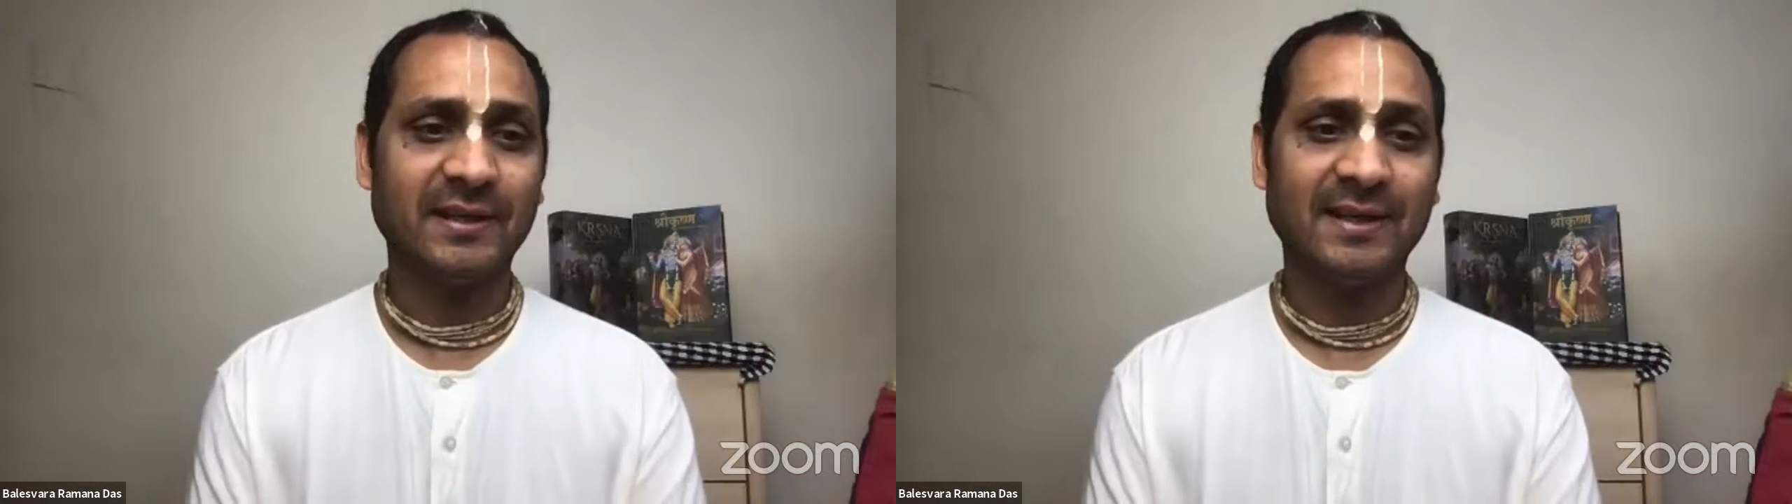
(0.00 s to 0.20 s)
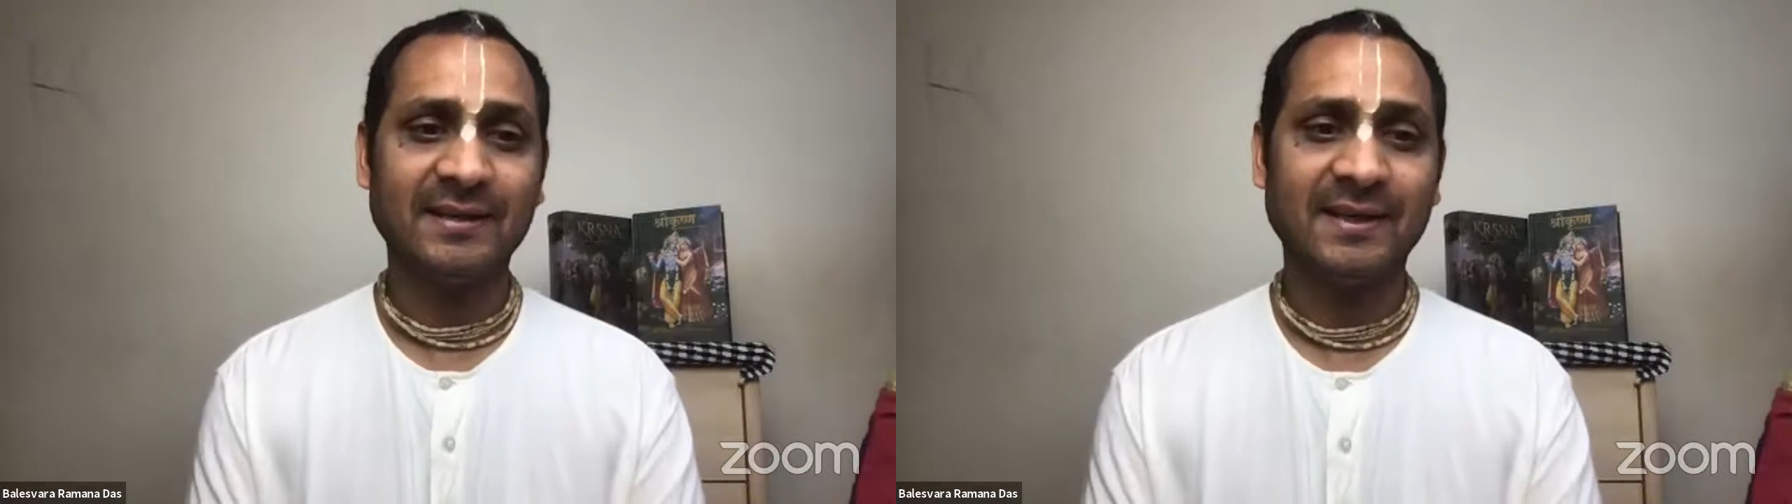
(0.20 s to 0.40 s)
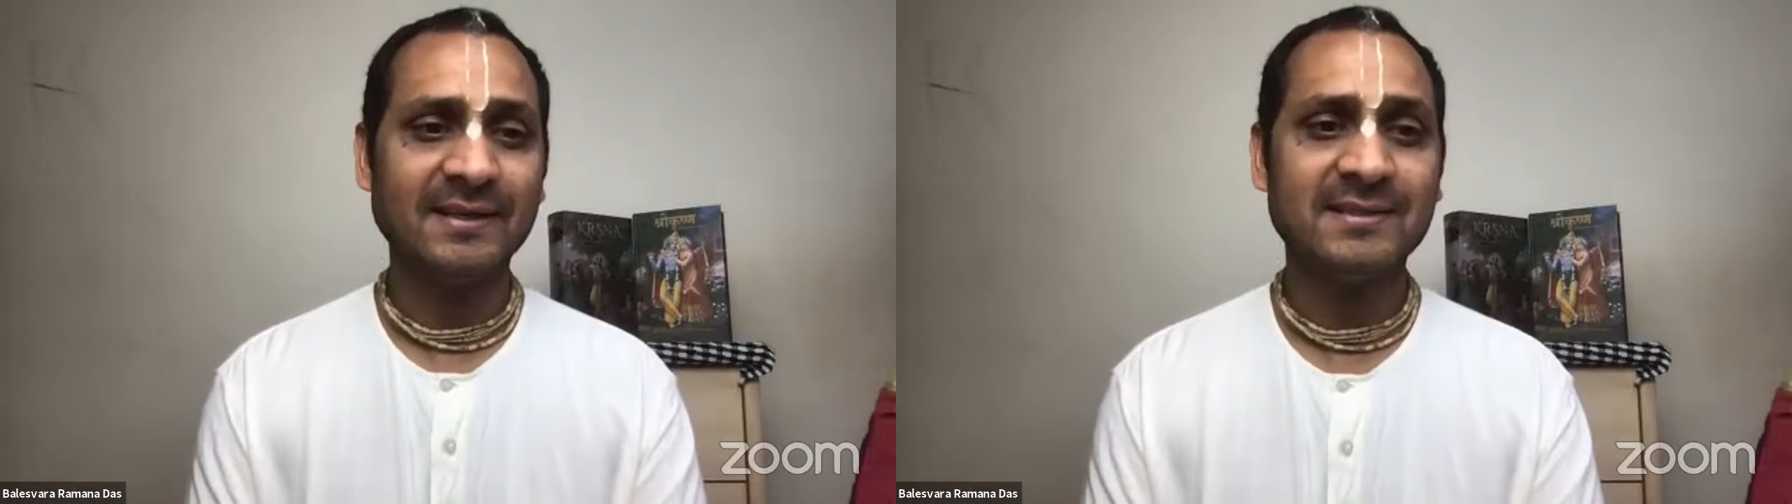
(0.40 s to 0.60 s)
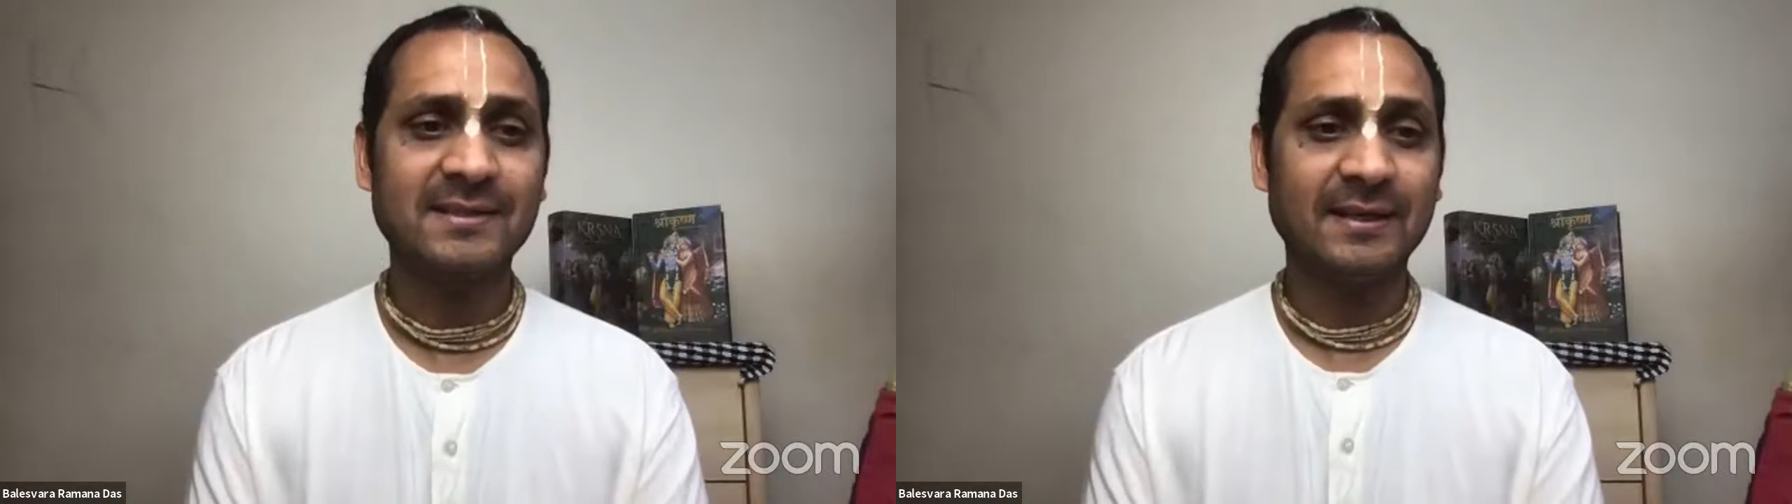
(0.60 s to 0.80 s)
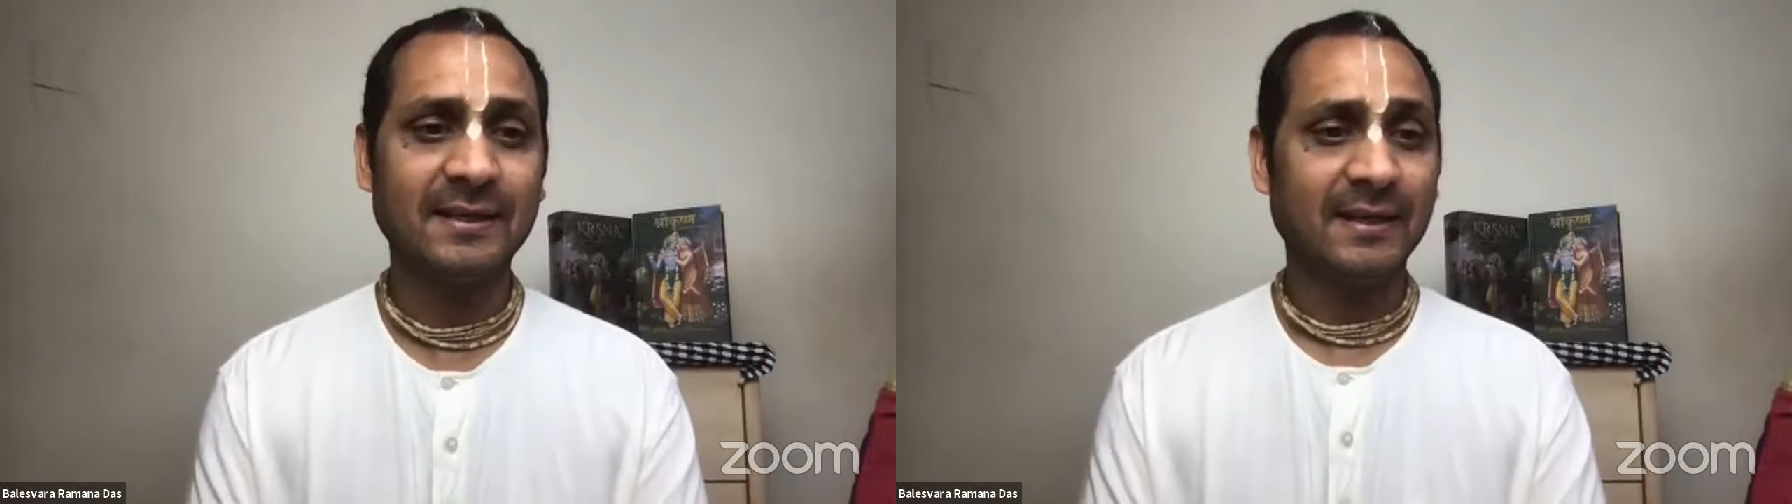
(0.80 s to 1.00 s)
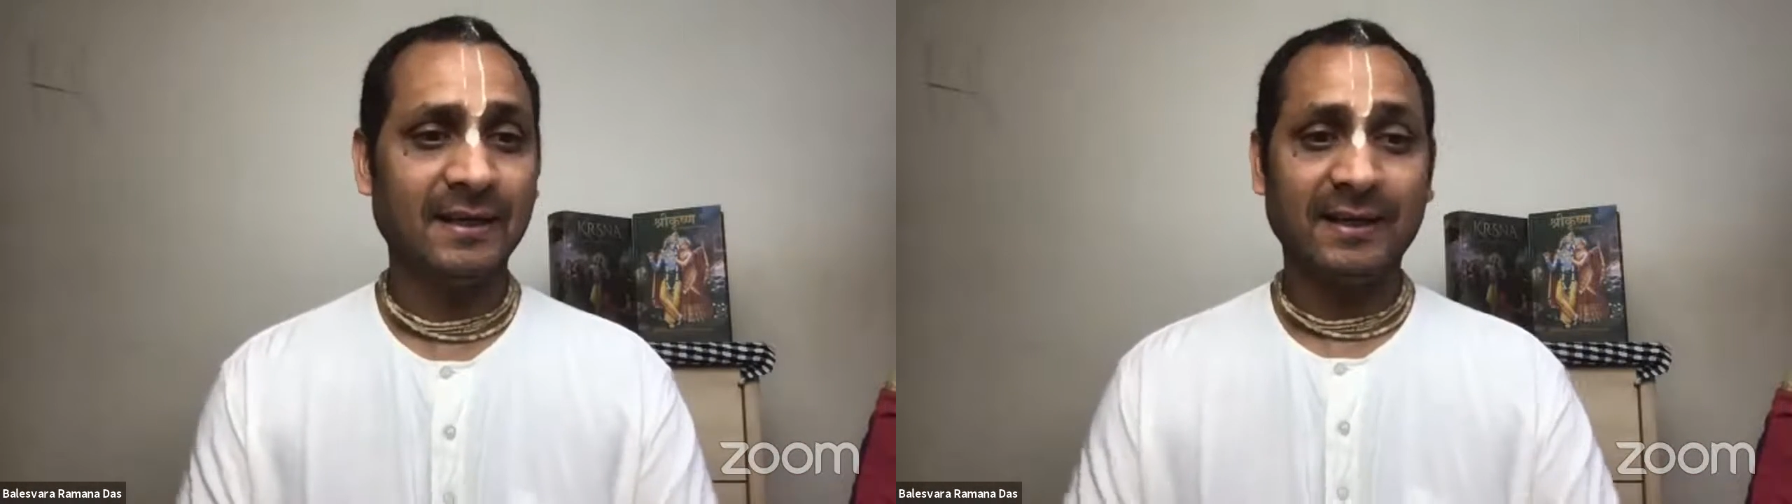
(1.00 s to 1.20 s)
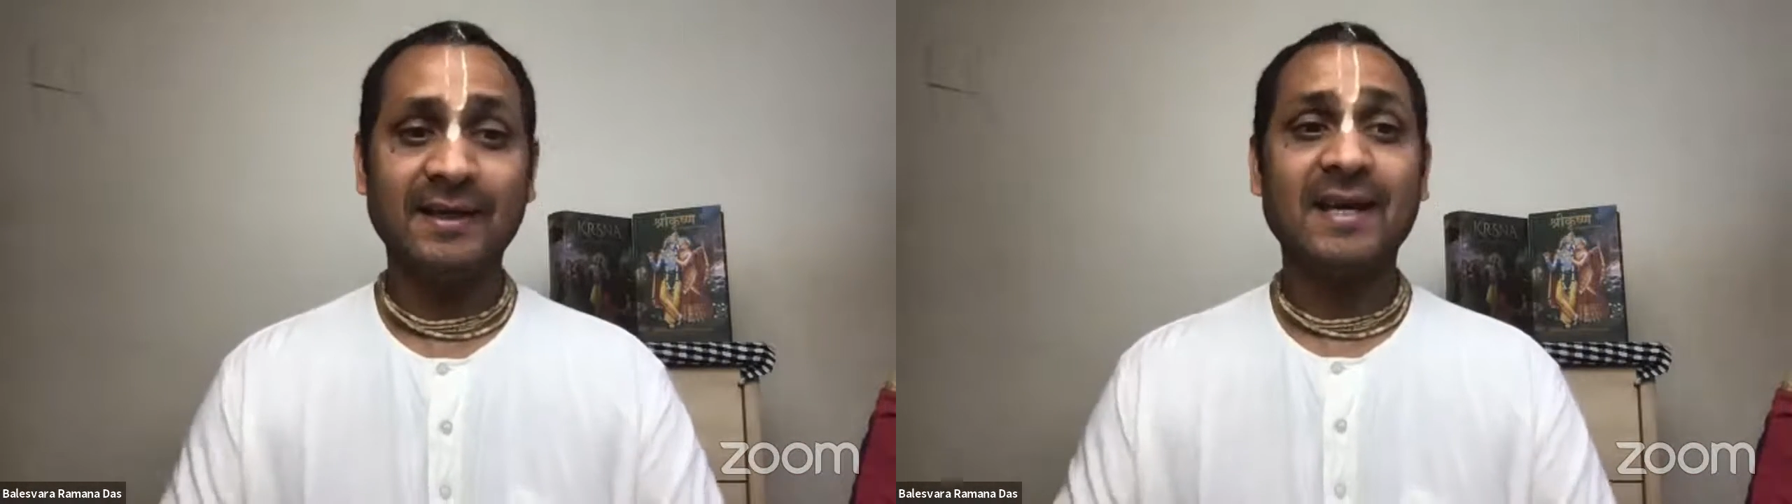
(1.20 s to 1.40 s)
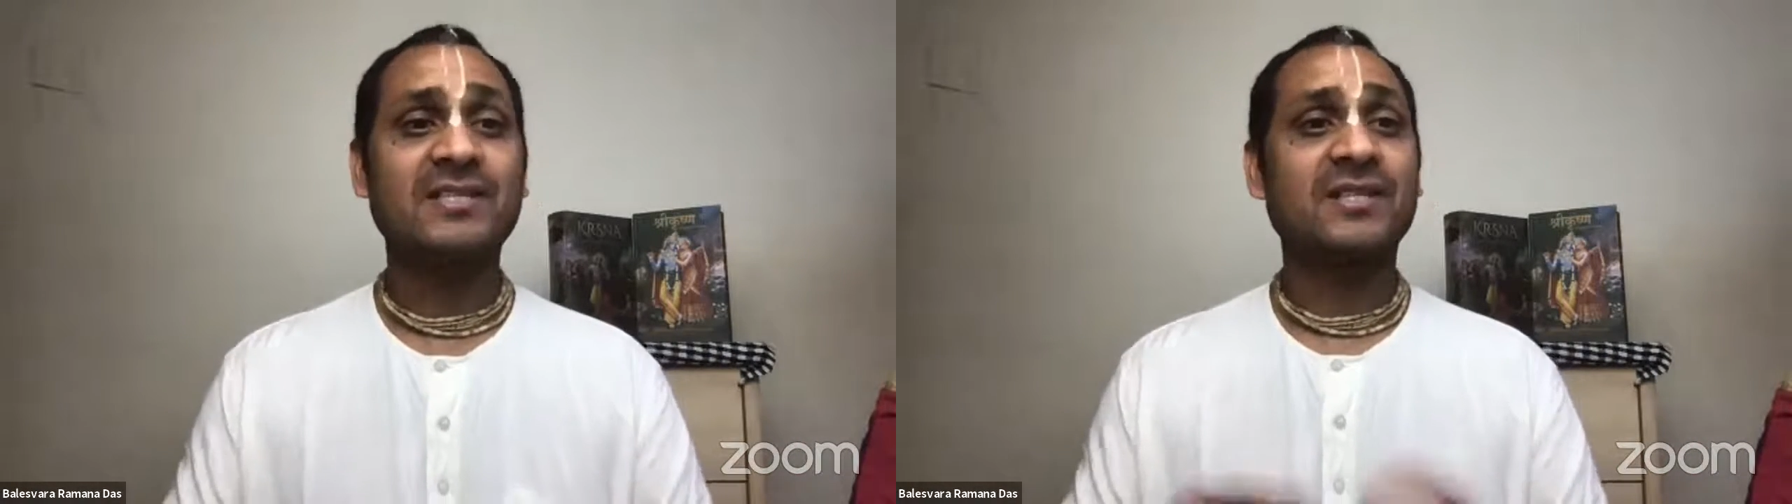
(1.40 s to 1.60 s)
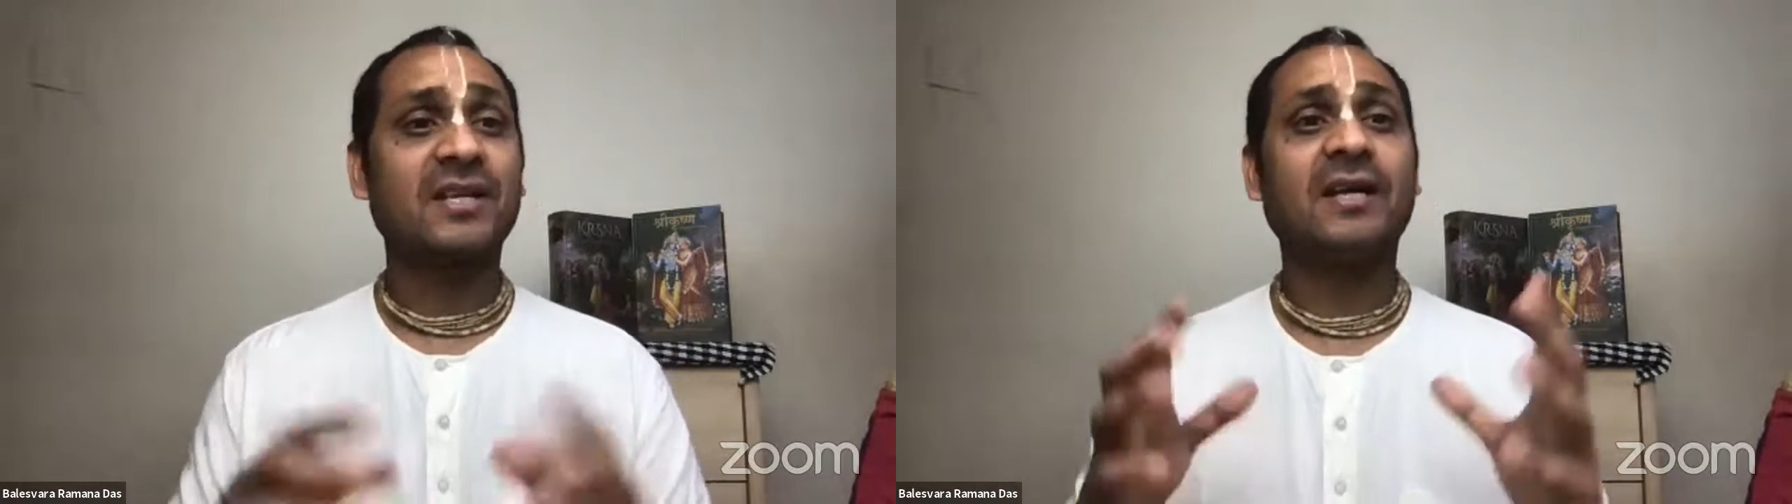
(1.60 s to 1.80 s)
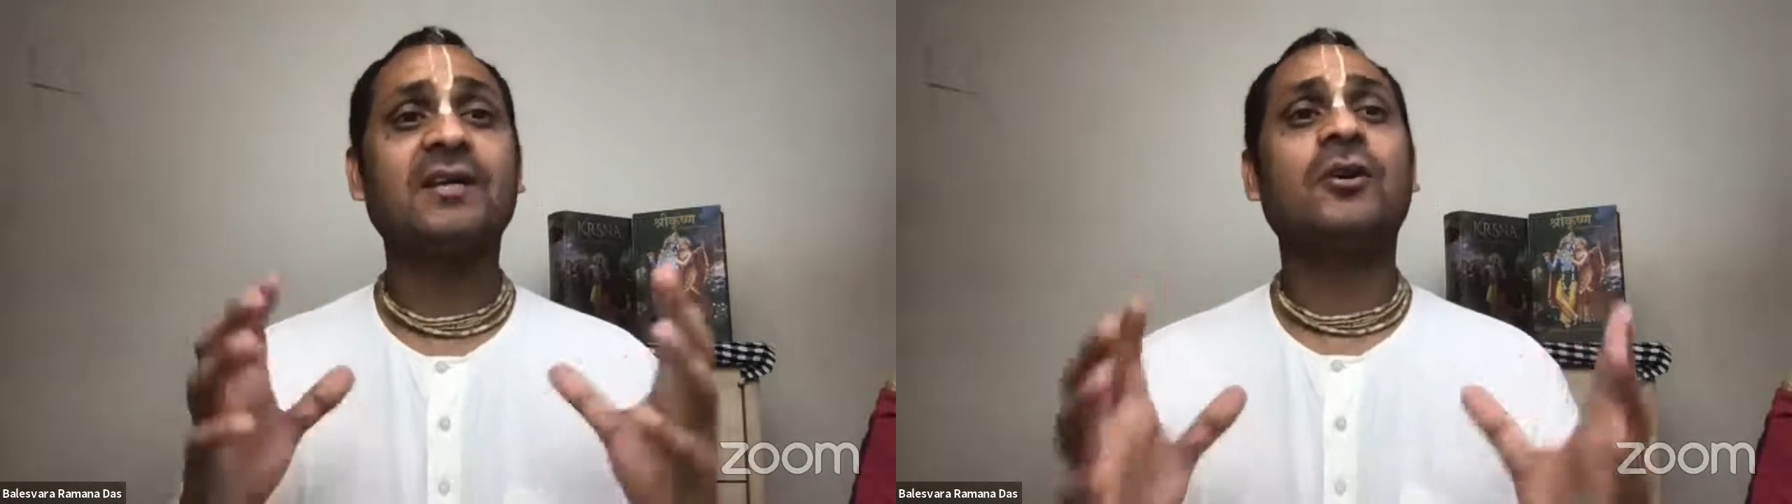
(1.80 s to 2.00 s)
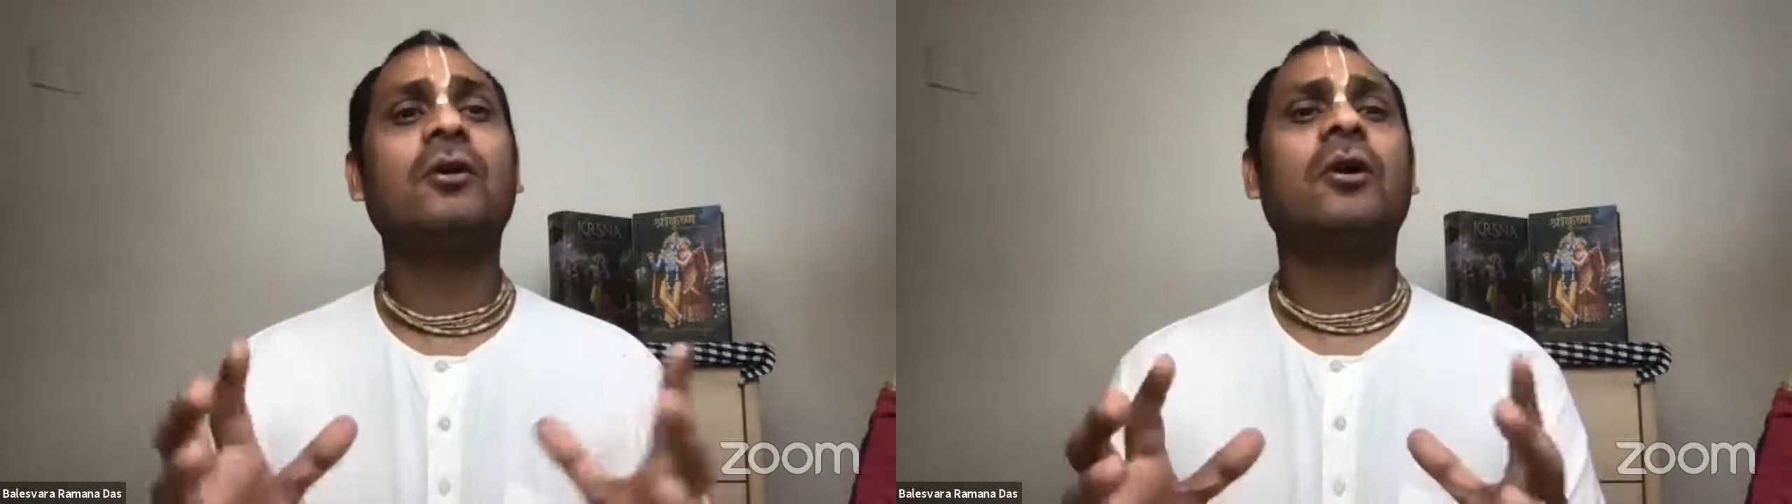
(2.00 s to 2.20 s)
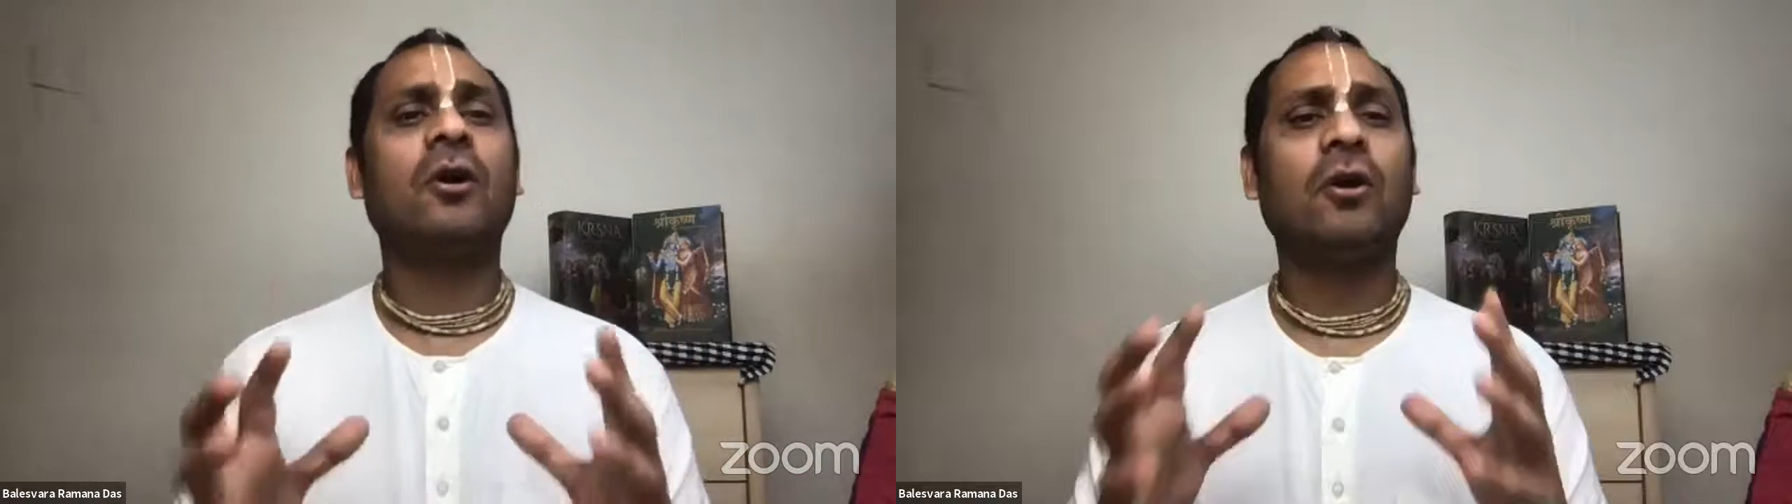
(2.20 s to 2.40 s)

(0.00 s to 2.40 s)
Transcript: And hence, he has conquered